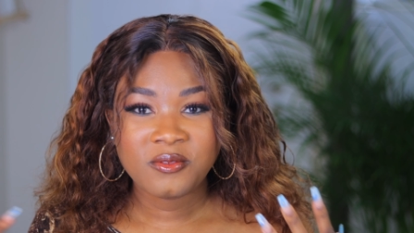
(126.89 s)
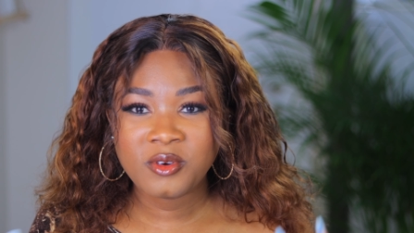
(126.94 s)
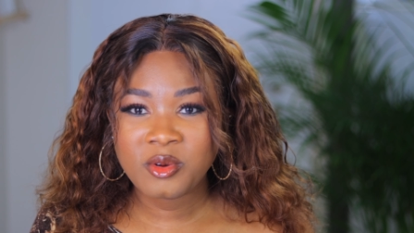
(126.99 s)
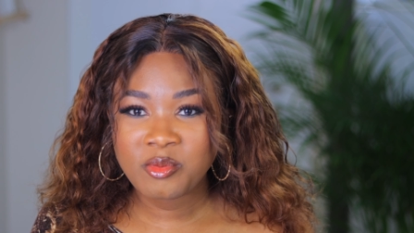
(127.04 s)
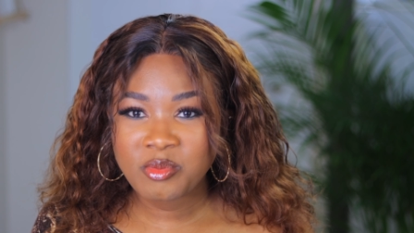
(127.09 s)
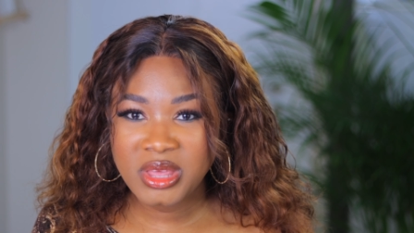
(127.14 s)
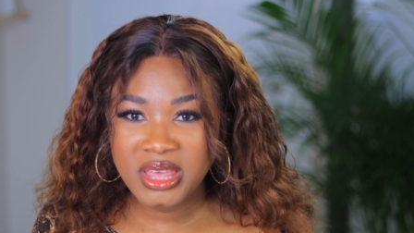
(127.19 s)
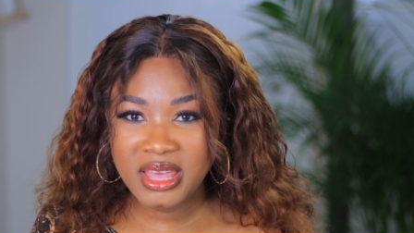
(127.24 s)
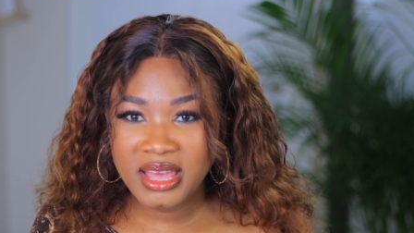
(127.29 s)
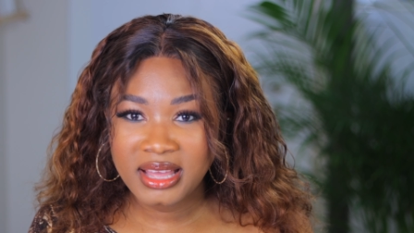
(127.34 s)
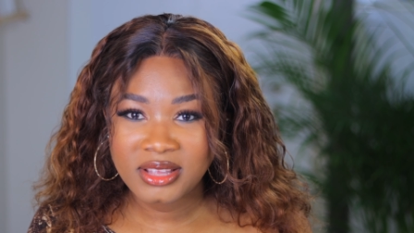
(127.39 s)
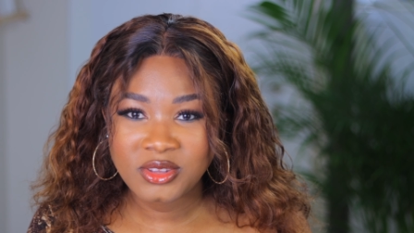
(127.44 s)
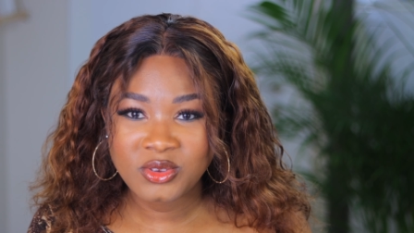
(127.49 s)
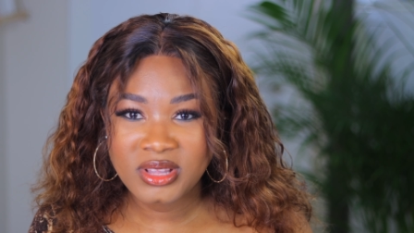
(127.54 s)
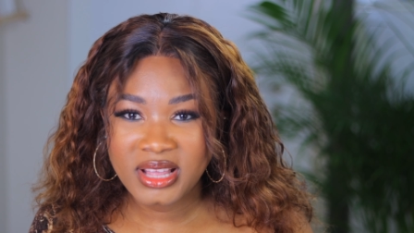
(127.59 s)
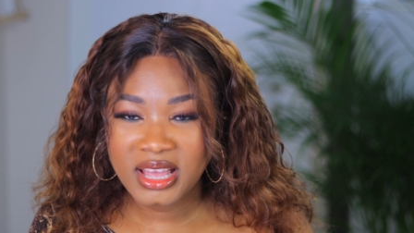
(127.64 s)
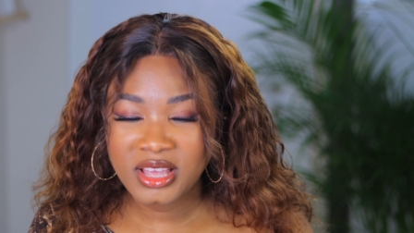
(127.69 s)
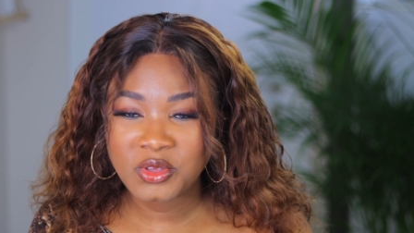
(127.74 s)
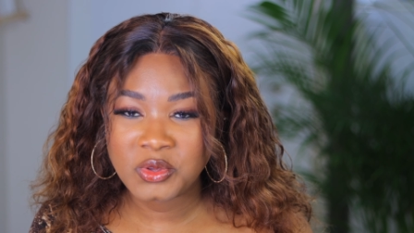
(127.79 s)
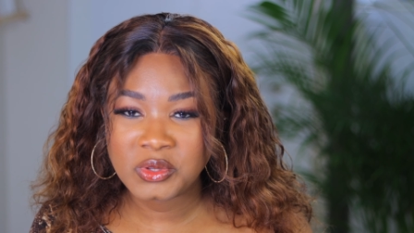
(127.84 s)
For me, I
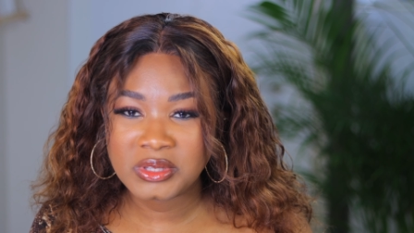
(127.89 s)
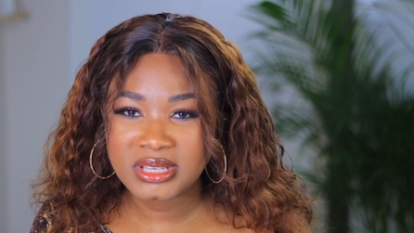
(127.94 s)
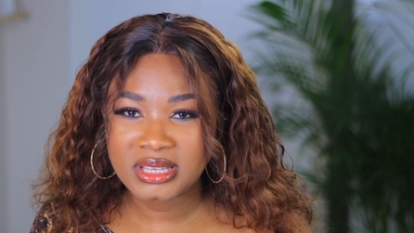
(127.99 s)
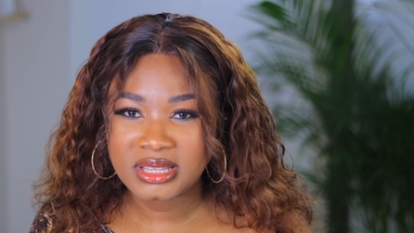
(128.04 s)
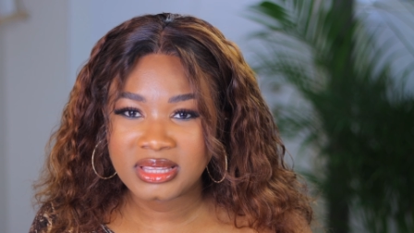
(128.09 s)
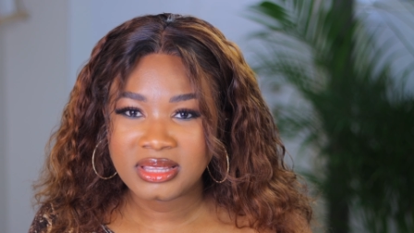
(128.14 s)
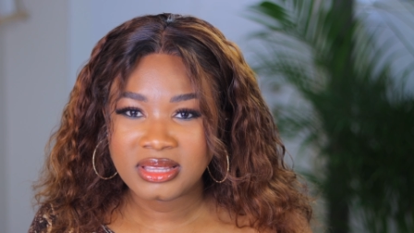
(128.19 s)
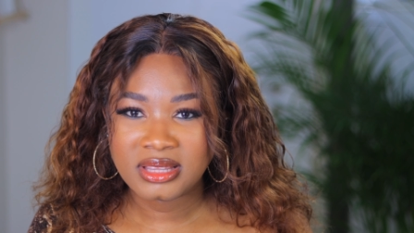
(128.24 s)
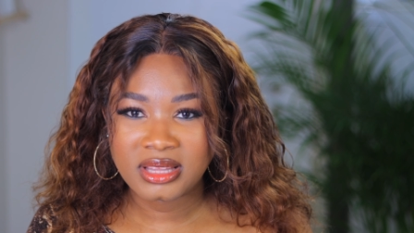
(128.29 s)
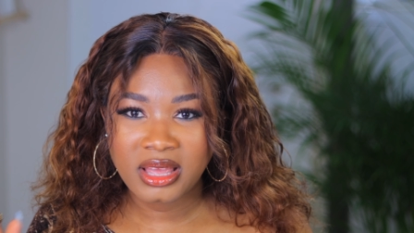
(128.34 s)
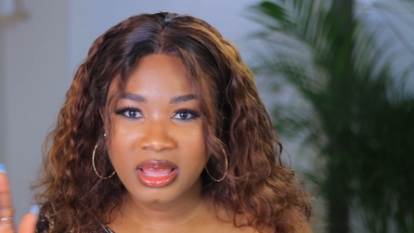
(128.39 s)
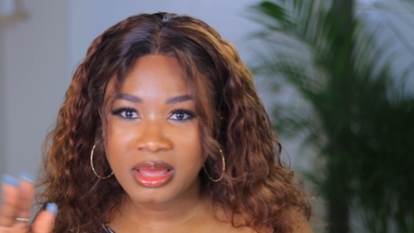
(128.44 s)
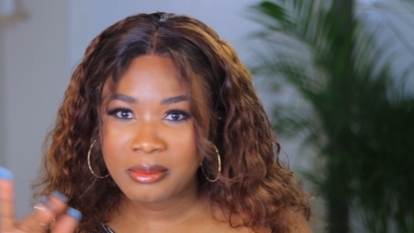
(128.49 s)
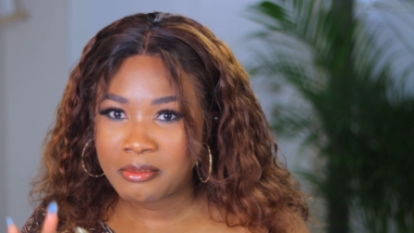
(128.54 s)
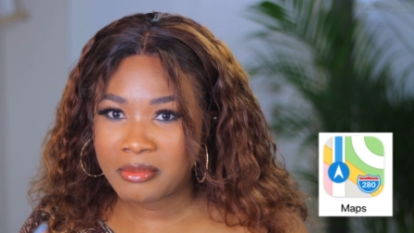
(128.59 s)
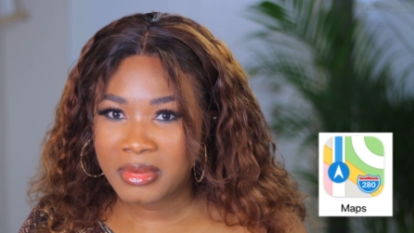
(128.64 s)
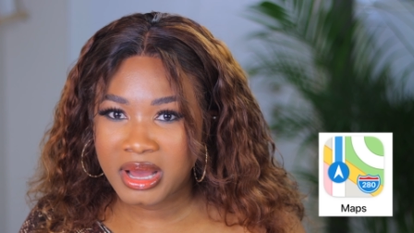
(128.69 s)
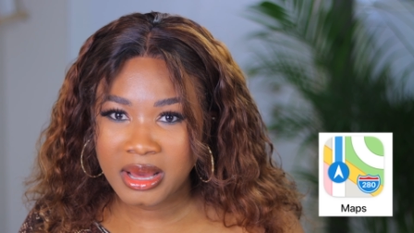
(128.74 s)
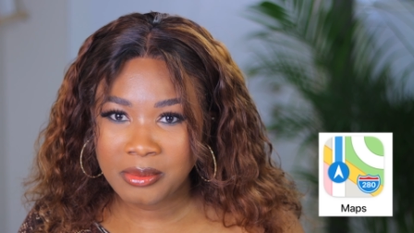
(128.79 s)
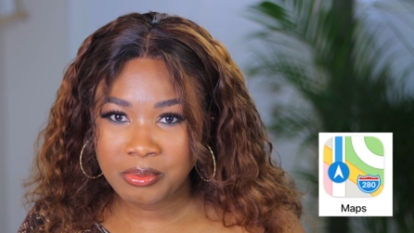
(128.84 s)
don't like using the
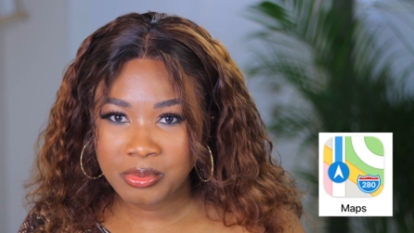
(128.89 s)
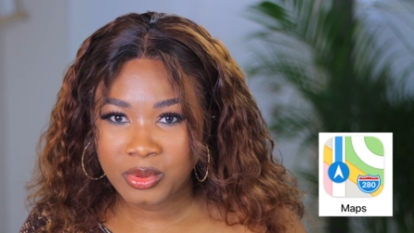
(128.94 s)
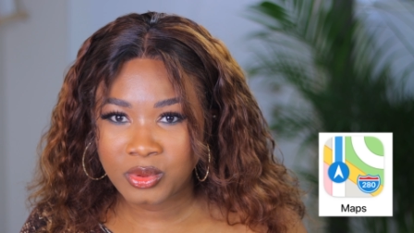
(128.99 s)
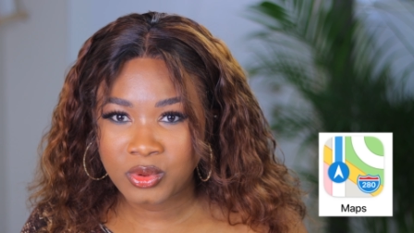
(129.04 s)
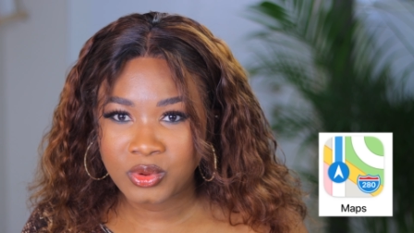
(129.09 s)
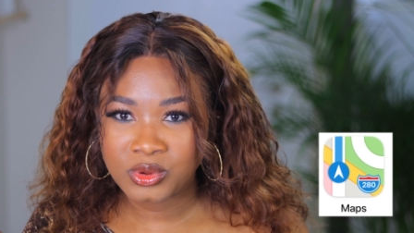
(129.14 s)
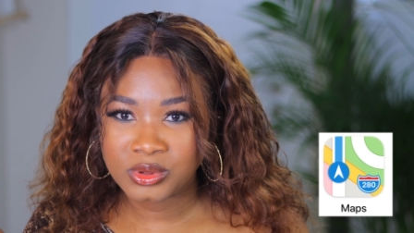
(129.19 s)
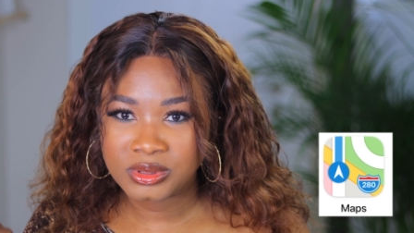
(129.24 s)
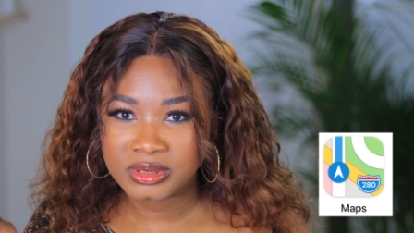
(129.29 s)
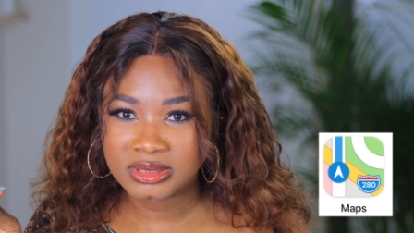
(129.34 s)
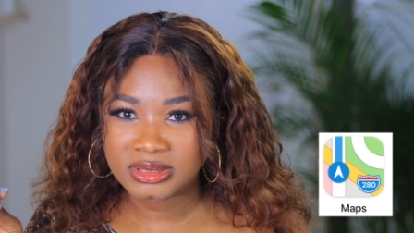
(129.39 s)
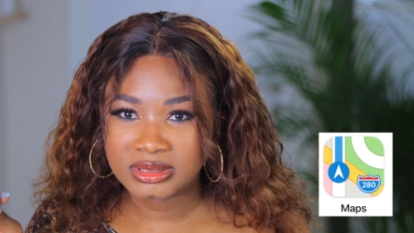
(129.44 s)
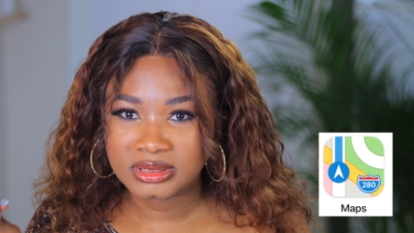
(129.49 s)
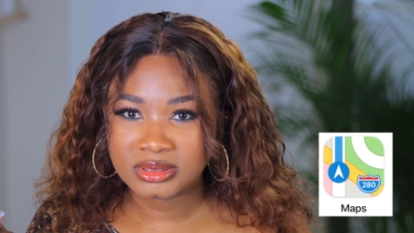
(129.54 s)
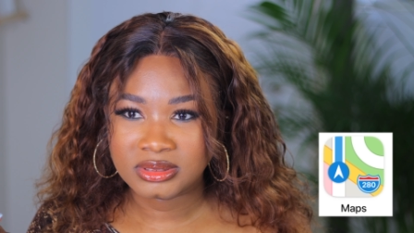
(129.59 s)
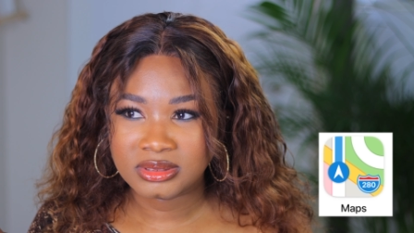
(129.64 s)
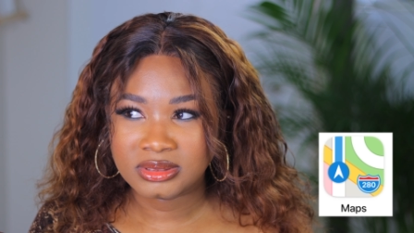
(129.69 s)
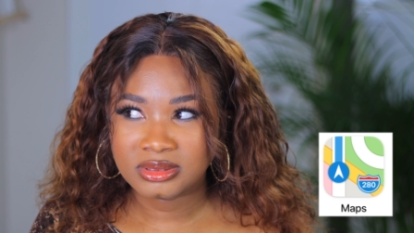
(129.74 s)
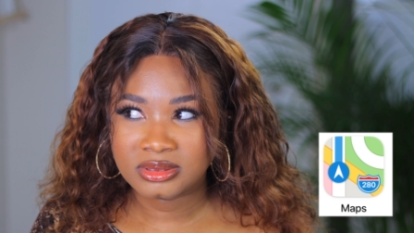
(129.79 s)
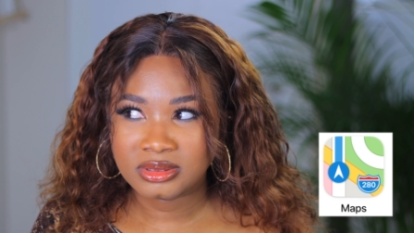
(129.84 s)
map on
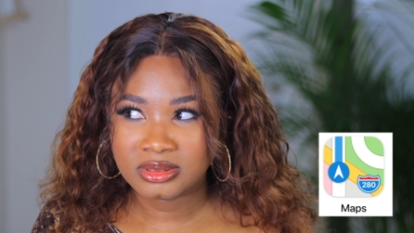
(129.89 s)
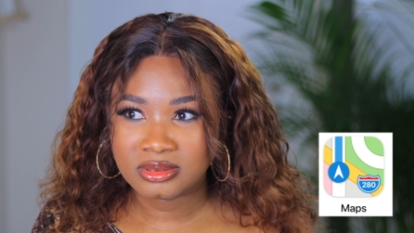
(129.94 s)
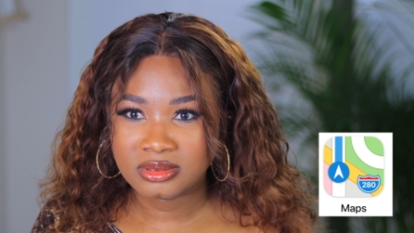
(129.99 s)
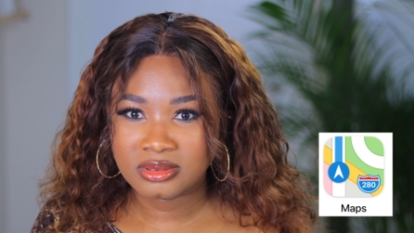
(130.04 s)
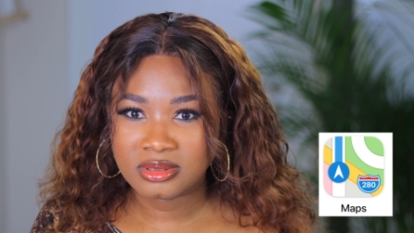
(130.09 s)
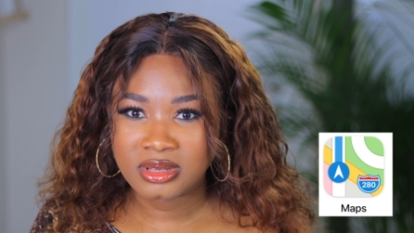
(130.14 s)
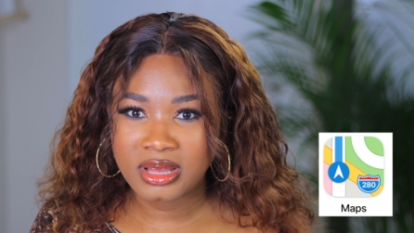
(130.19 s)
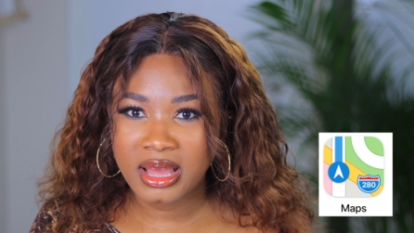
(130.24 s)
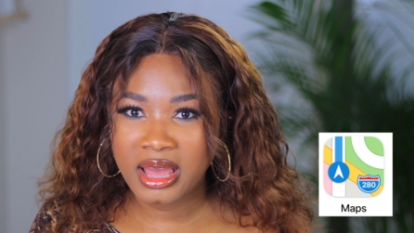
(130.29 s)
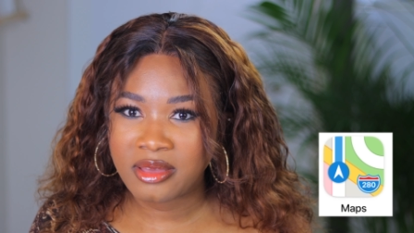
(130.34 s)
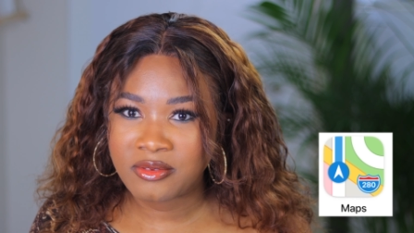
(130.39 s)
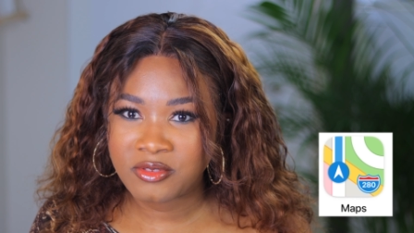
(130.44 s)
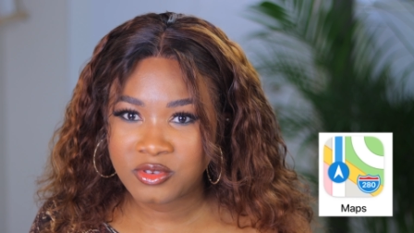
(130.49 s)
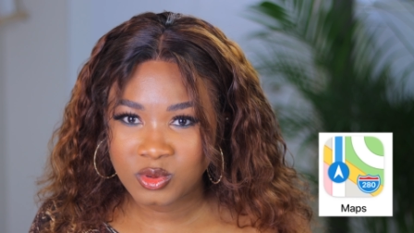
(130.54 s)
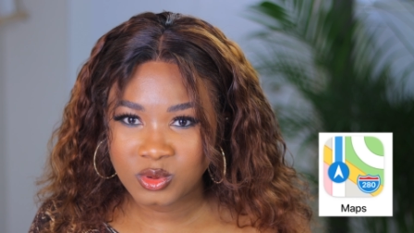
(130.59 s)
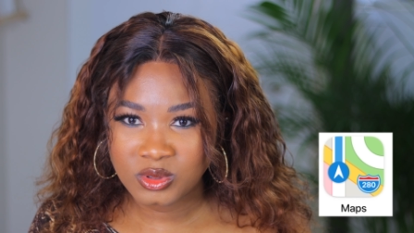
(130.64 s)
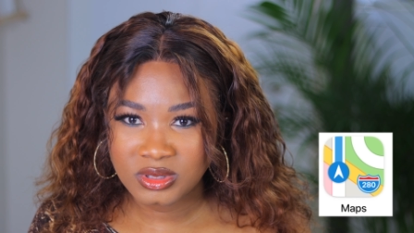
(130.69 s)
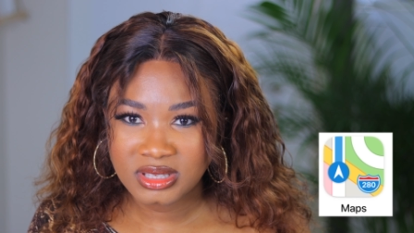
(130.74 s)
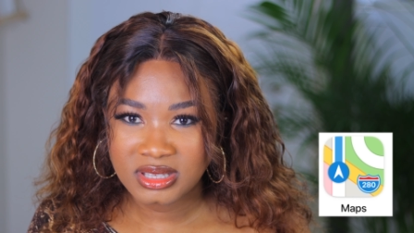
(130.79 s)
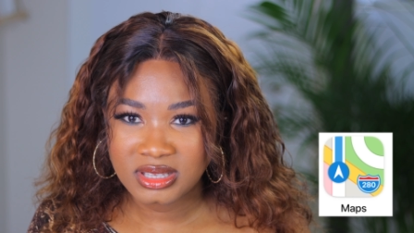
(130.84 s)

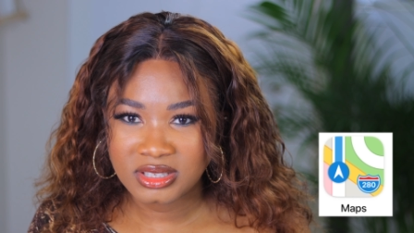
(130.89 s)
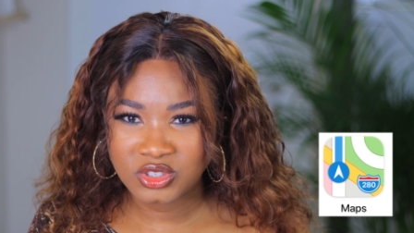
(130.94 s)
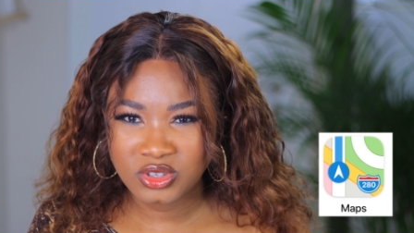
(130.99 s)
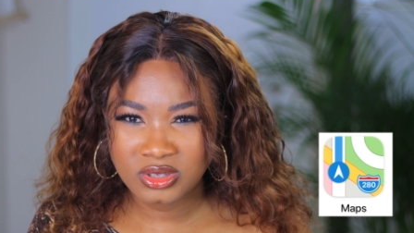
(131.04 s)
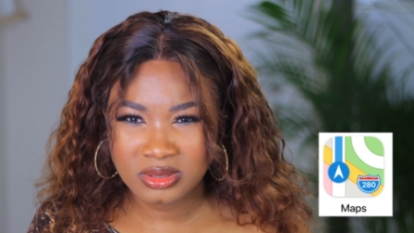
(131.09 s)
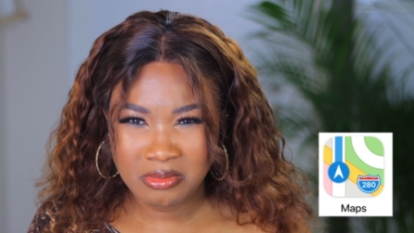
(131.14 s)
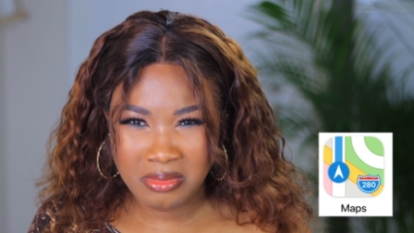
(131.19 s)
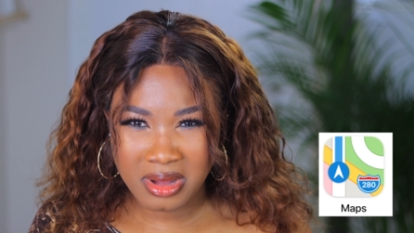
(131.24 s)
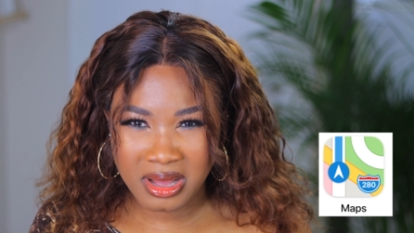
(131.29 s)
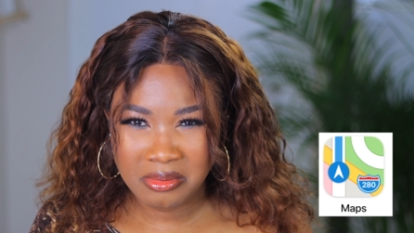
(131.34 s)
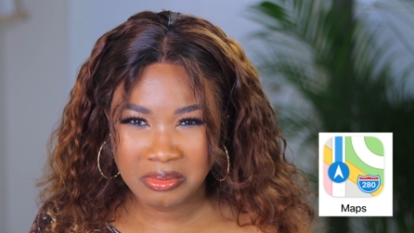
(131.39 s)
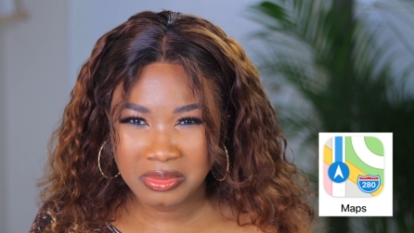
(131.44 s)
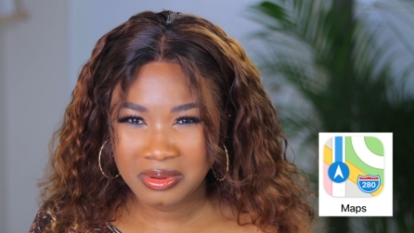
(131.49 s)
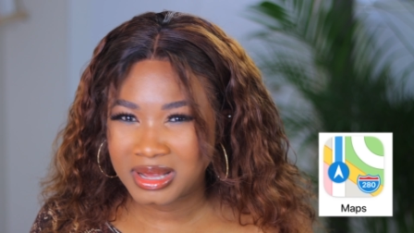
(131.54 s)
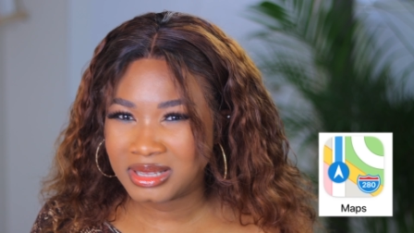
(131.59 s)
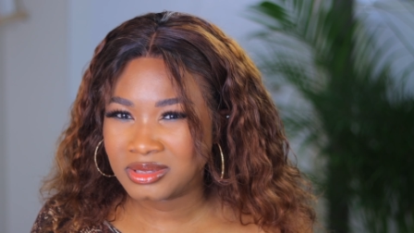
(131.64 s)
iPhone. It's just map.